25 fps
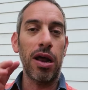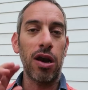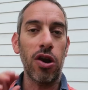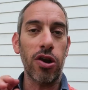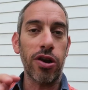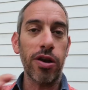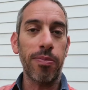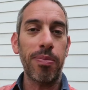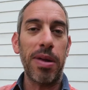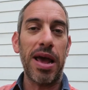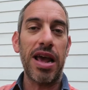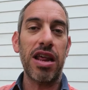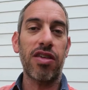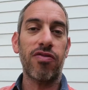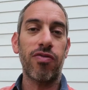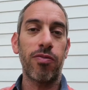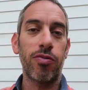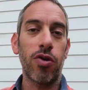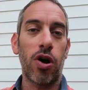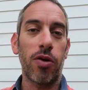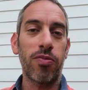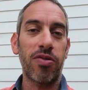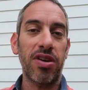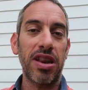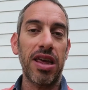A lot of plans
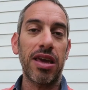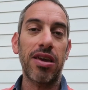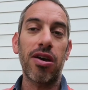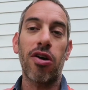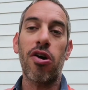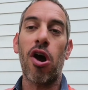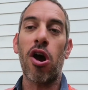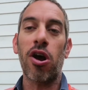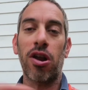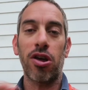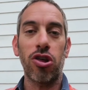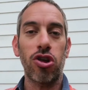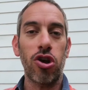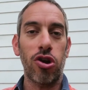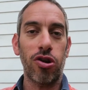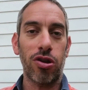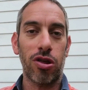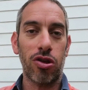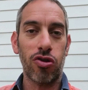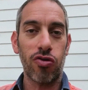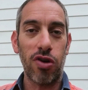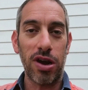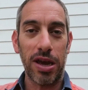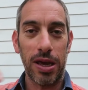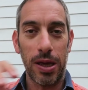from Dial Before You Dig only show
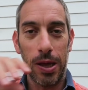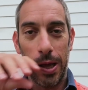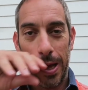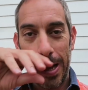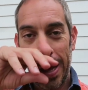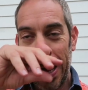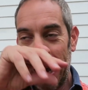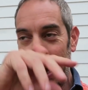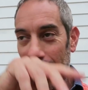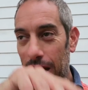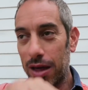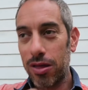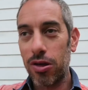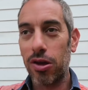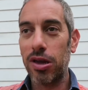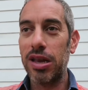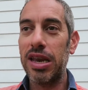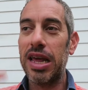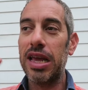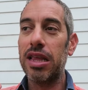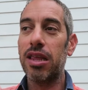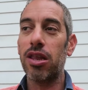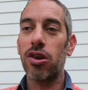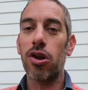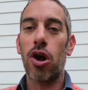the street. So you
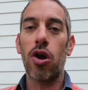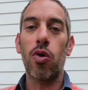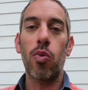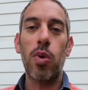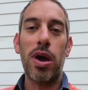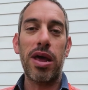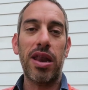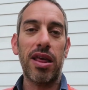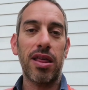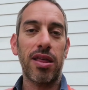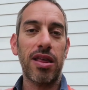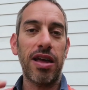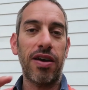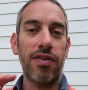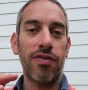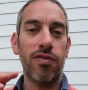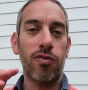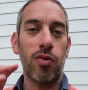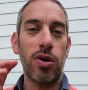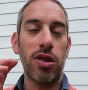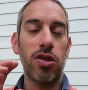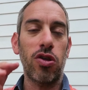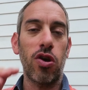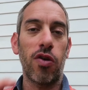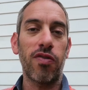need to know where the stuff,
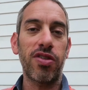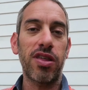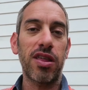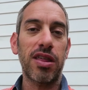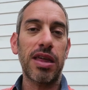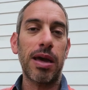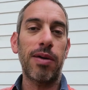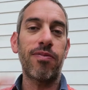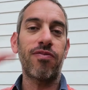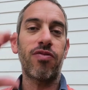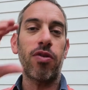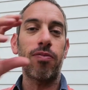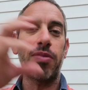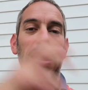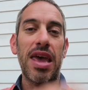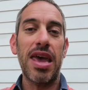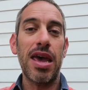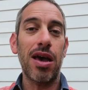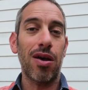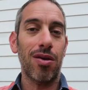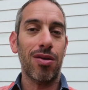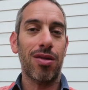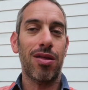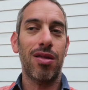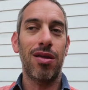where the services come from the
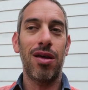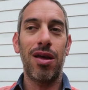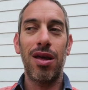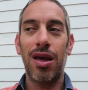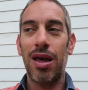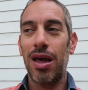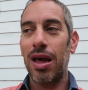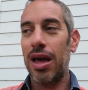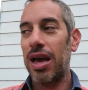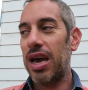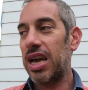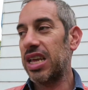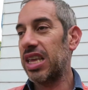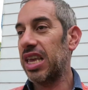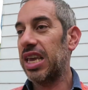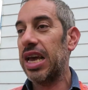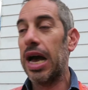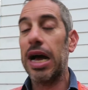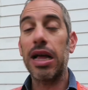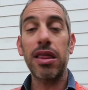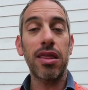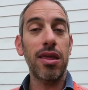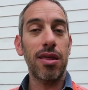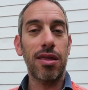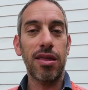house. You
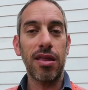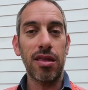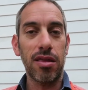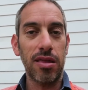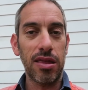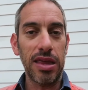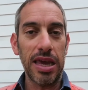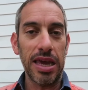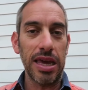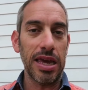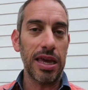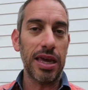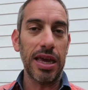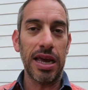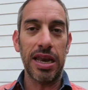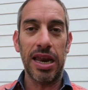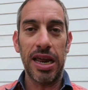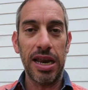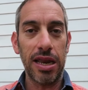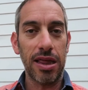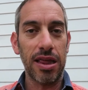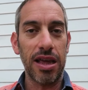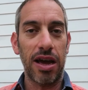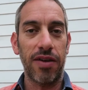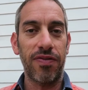can't just dig and
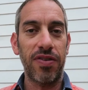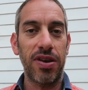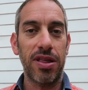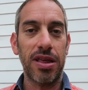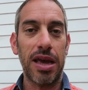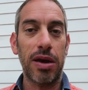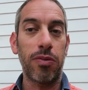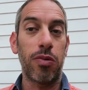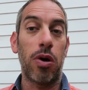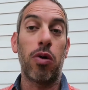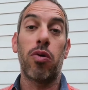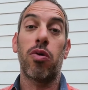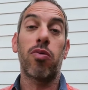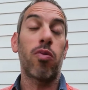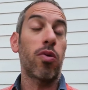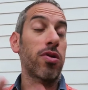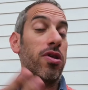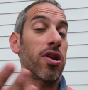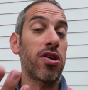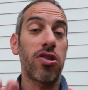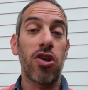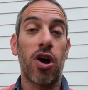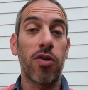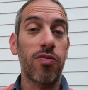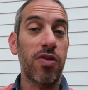hit stuff and say, well, it
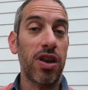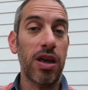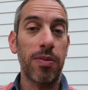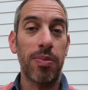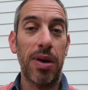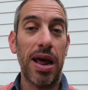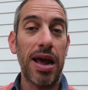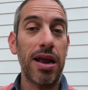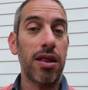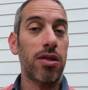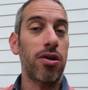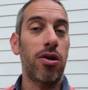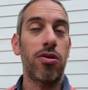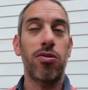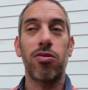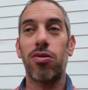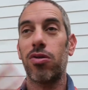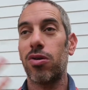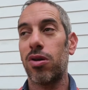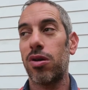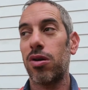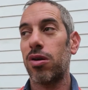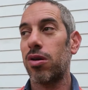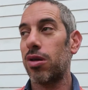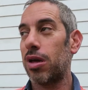wasn't a Dial Before You Dig plan, so
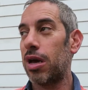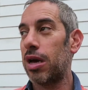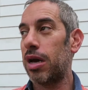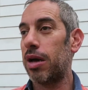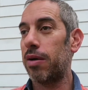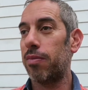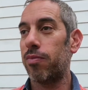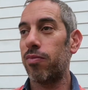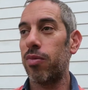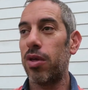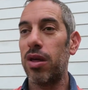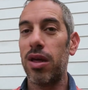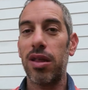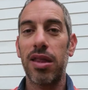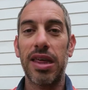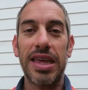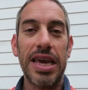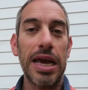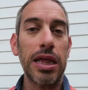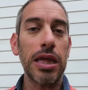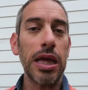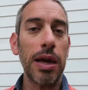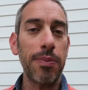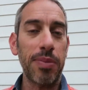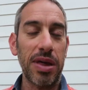um, the
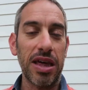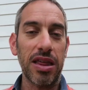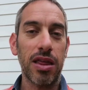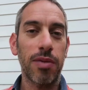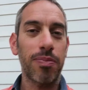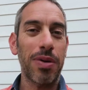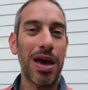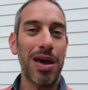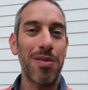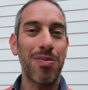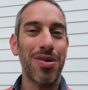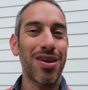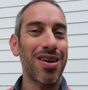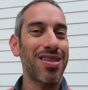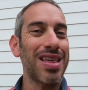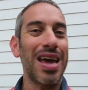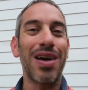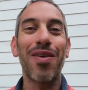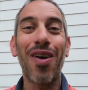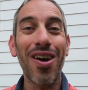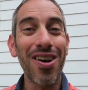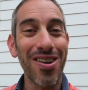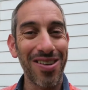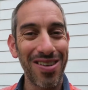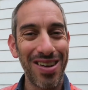gas company has to pay, because
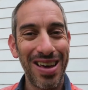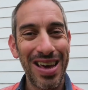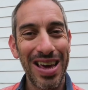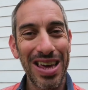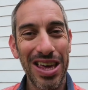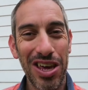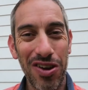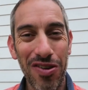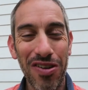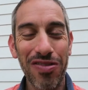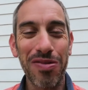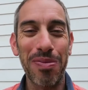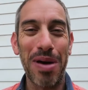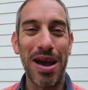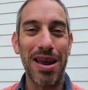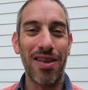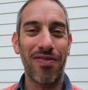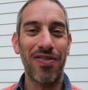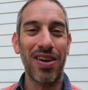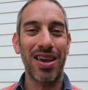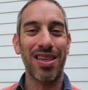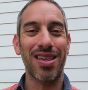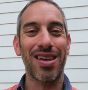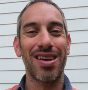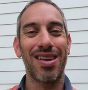they won't. You have to pay
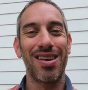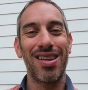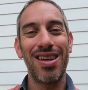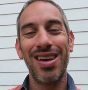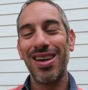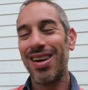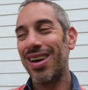to fix it.